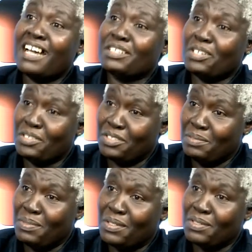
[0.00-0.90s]
can
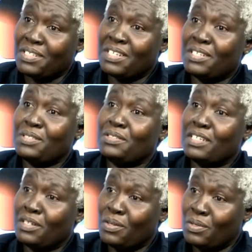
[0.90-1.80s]
contribute
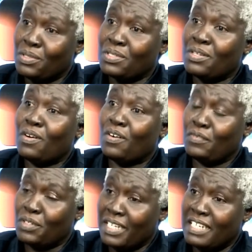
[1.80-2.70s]
to the loss
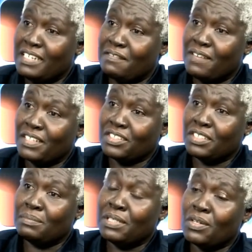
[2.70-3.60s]
of your kidney
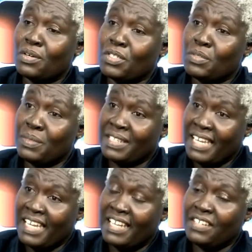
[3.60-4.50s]
function, because
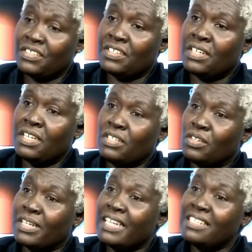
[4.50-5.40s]
with age,
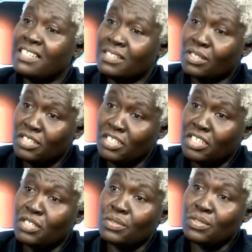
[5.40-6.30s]
your kidneys
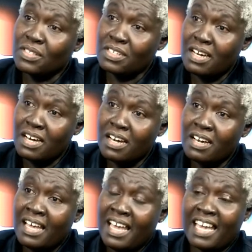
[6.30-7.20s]
continue to
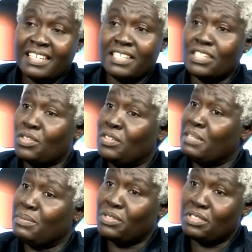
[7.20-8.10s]
scar and it is
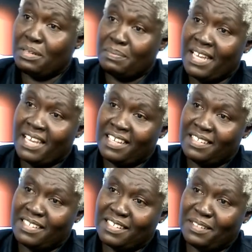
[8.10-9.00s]
unable to repair
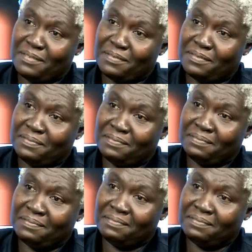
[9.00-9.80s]
itself.